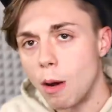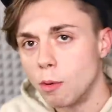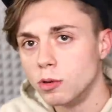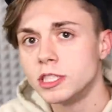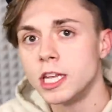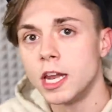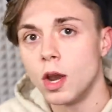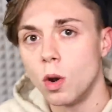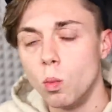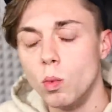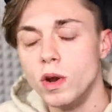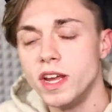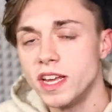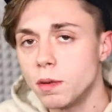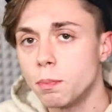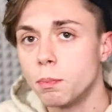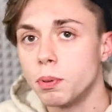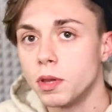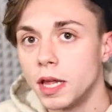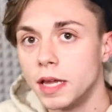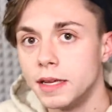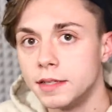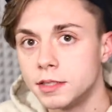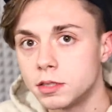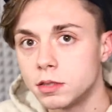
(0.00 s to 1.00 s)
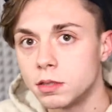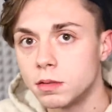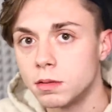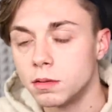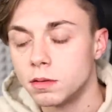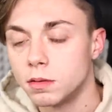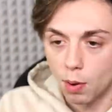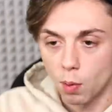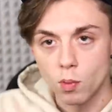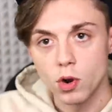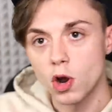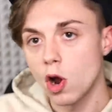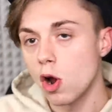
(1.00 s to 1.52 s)
I was in a weak place,
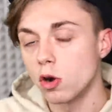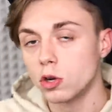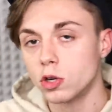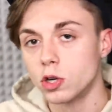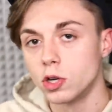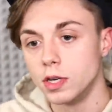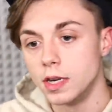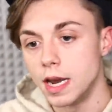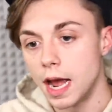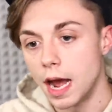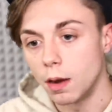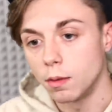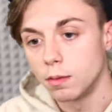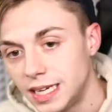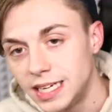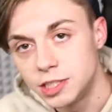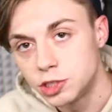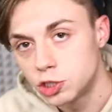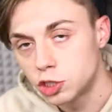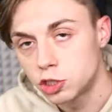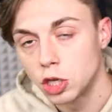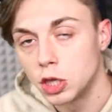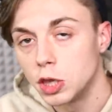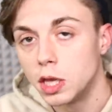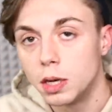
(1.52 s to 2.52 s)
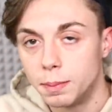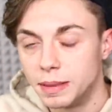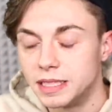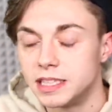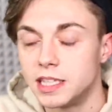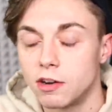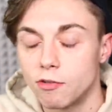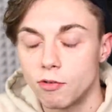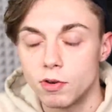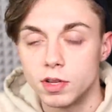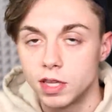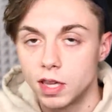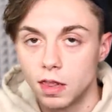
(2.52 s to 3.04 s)
but we're all good now. He's just a little
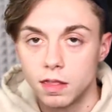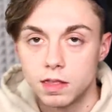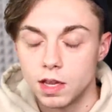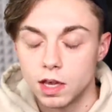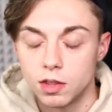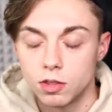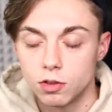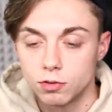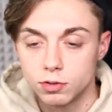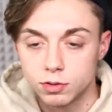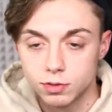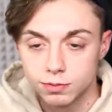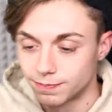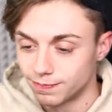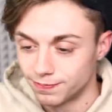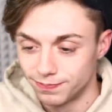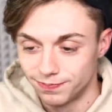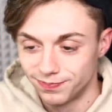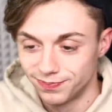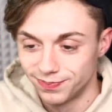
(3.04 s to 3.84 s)
bit different than the others.